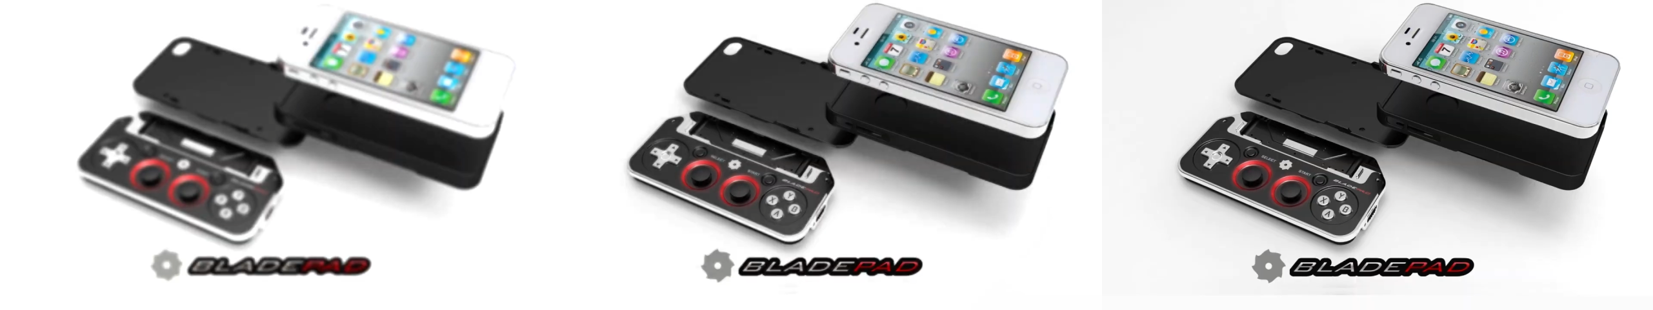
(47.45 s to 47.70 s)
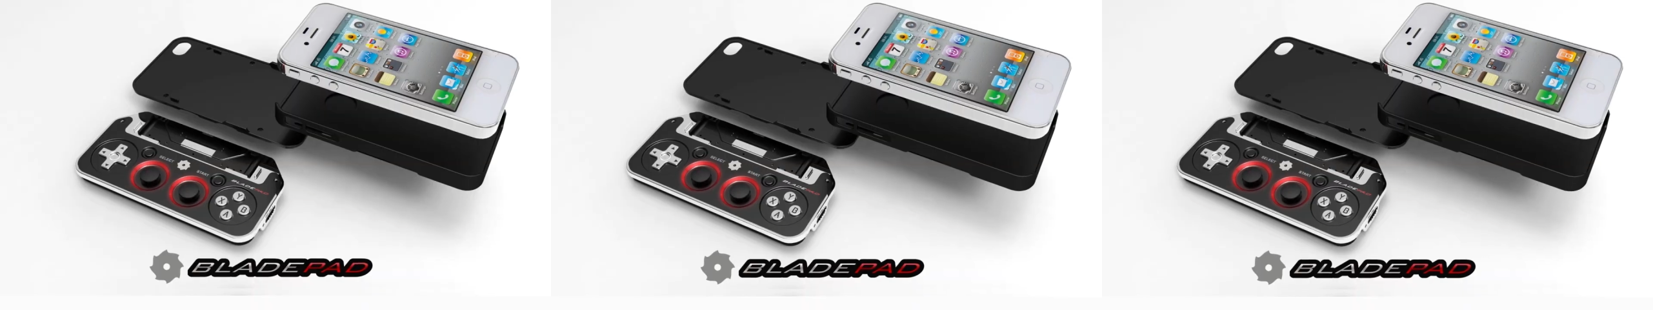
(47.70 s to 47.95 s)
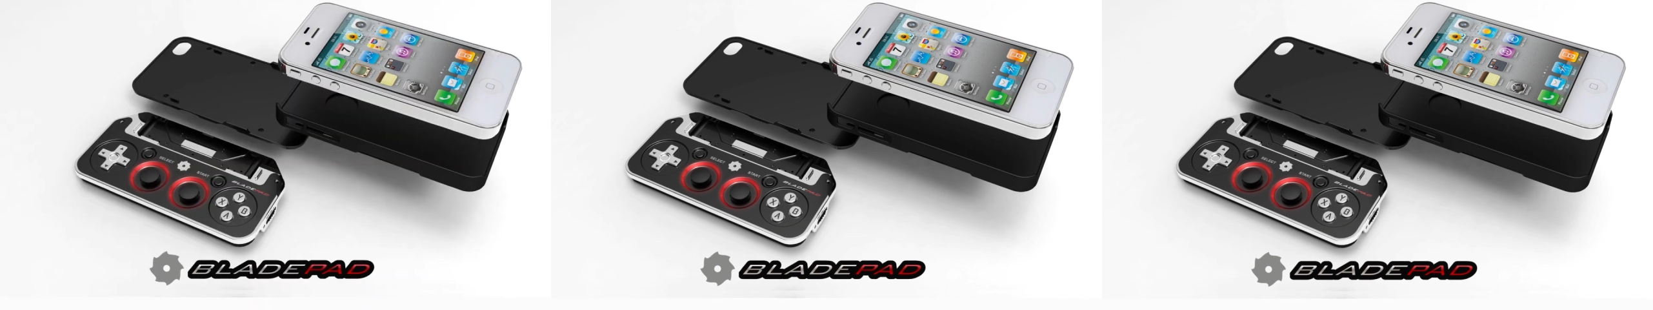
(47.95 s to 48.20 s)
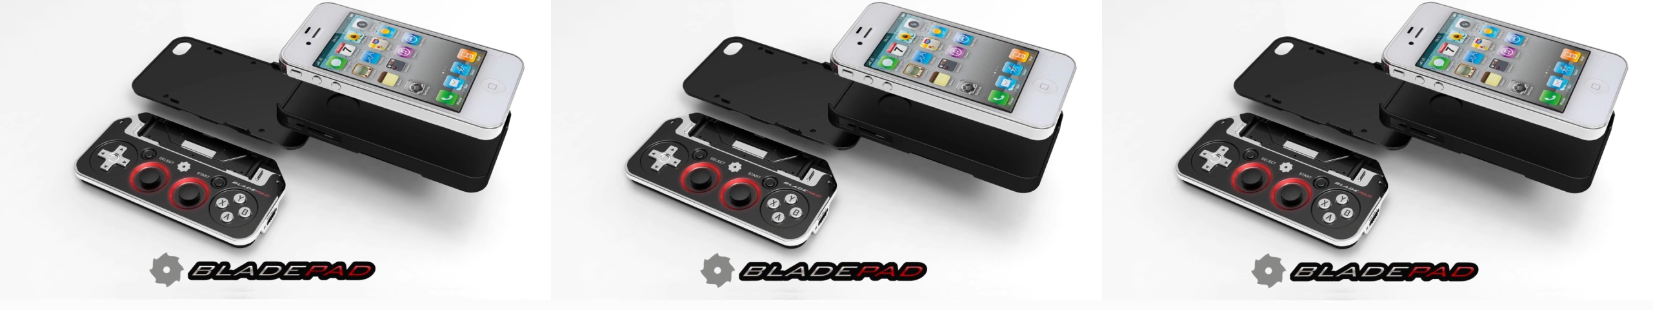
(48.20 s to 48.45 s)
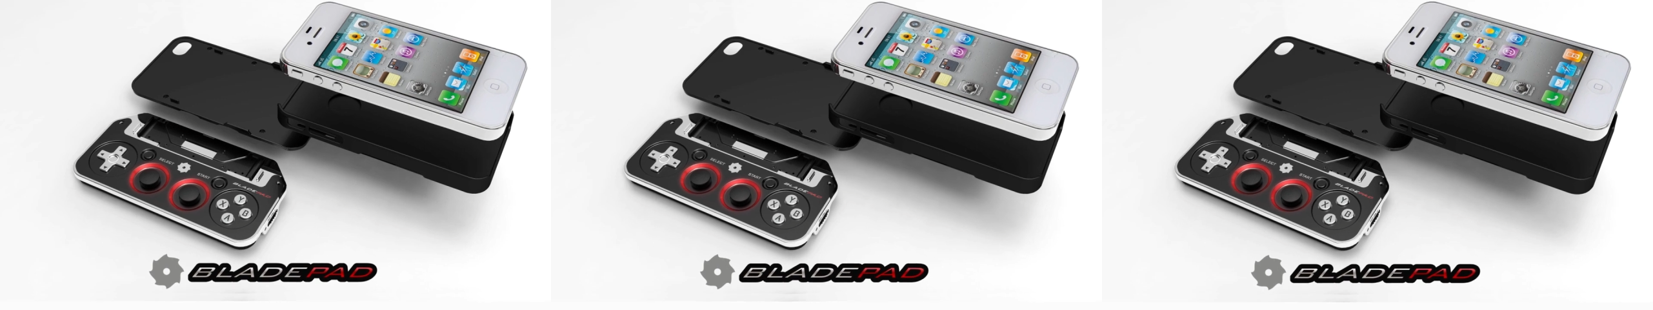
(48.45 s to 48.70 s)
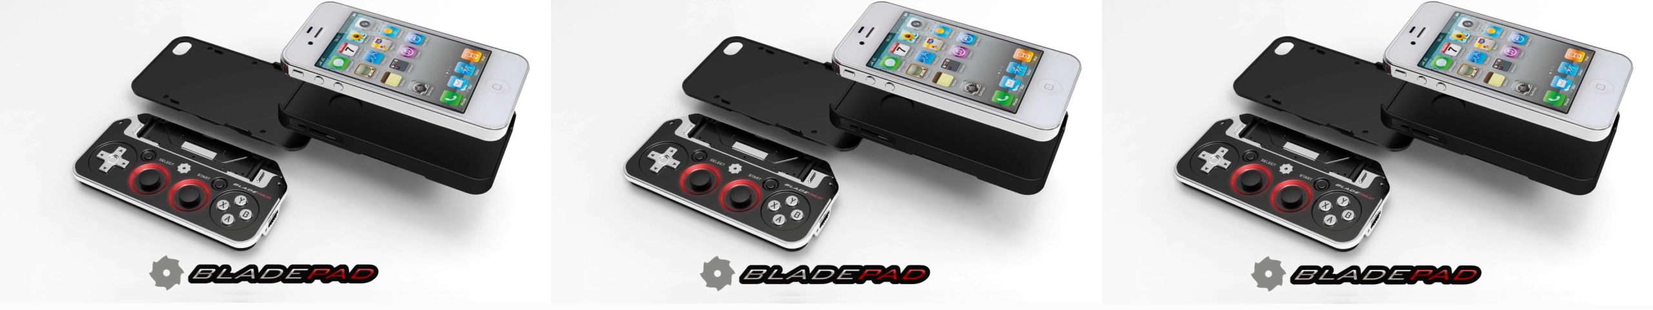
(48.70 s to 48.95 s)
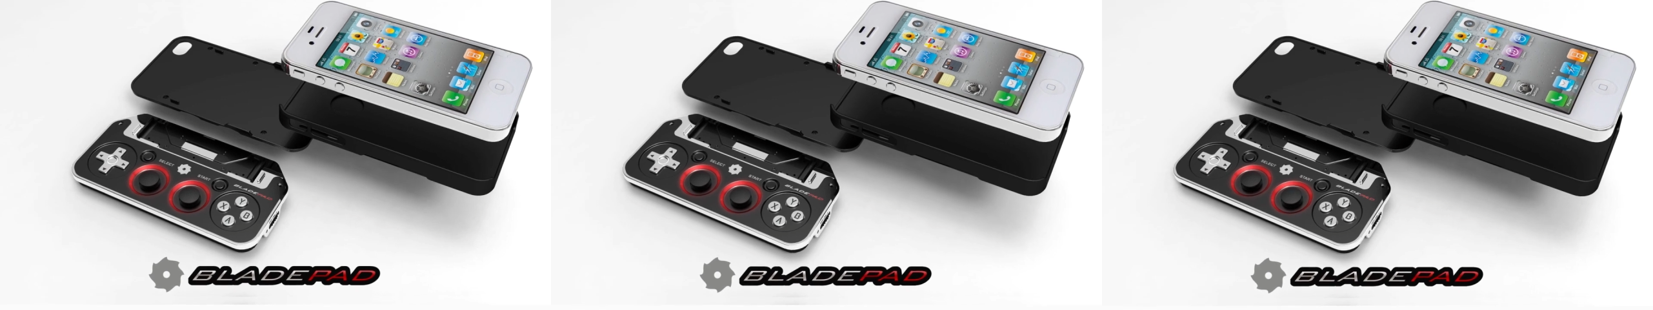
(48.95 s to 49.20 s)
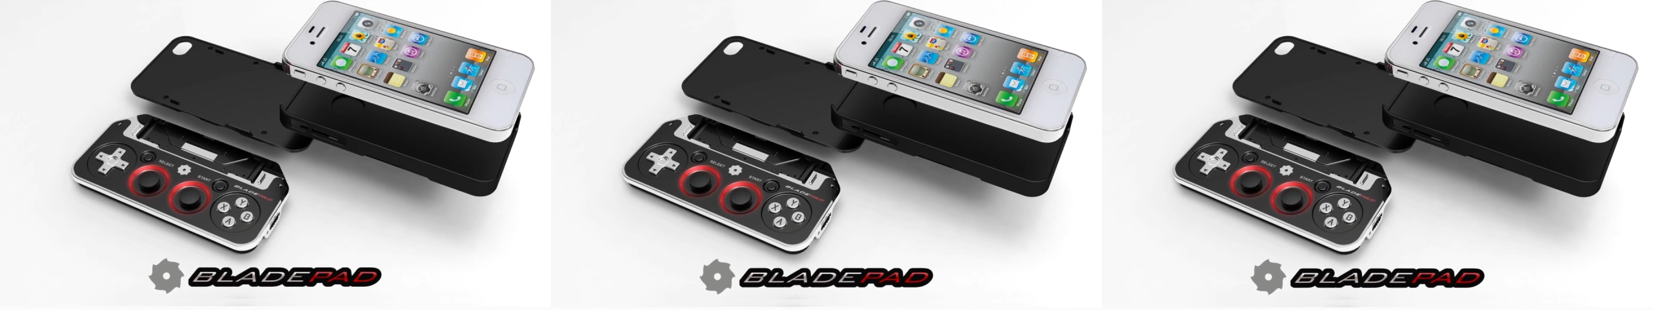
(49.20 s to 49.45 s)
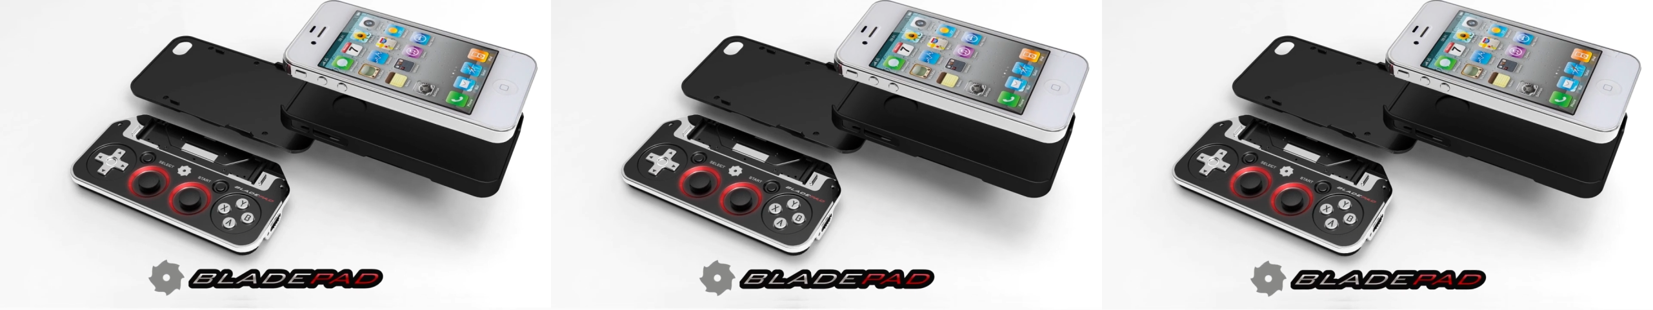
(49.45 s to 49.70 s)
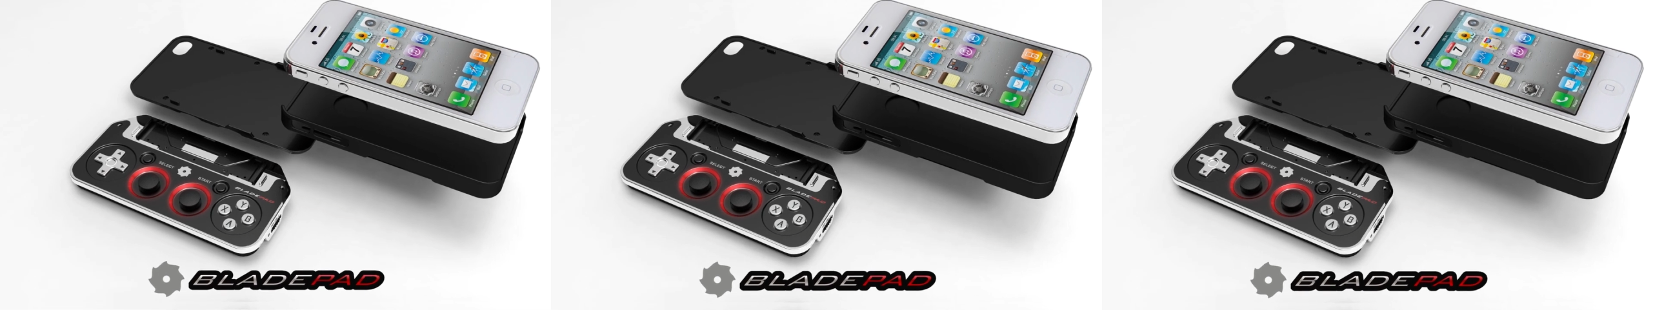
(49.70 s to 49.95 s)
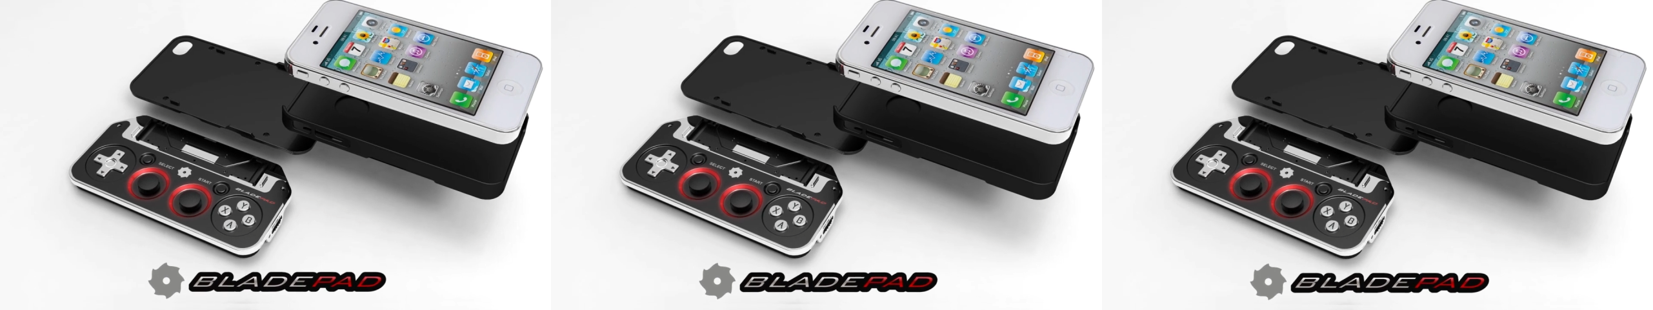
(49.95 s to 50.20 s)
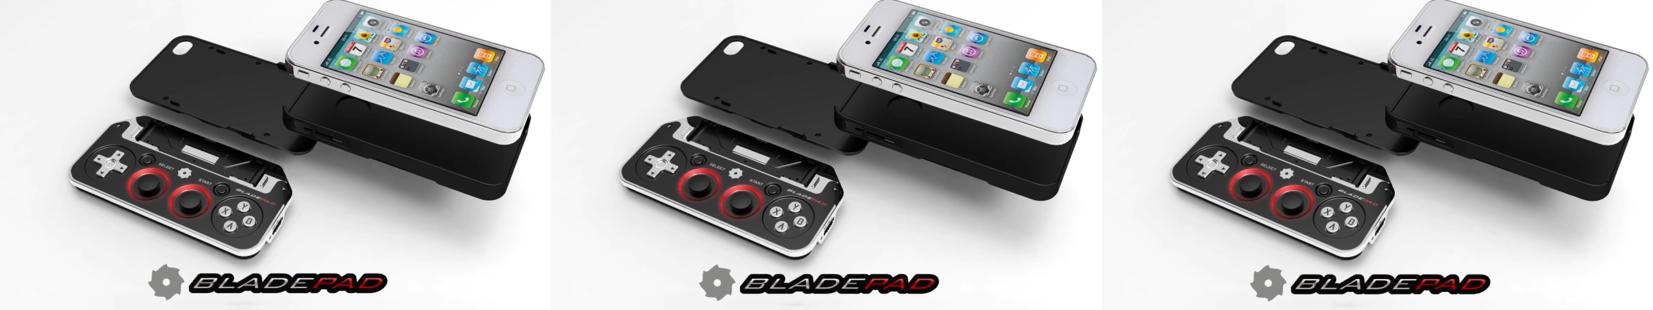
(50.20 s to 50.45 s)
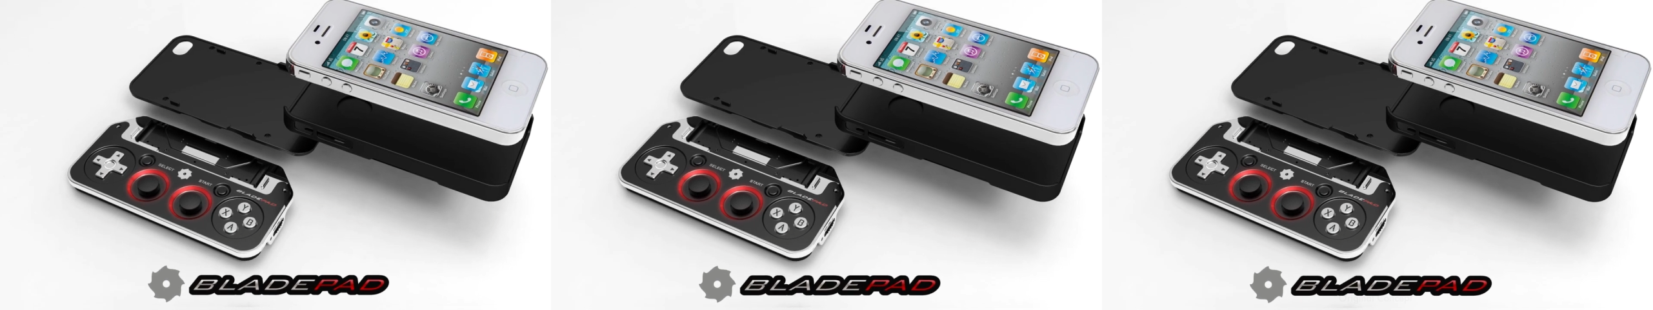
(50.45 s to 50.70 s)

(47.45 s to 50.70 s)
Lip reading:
Nobody's mouth can be seen.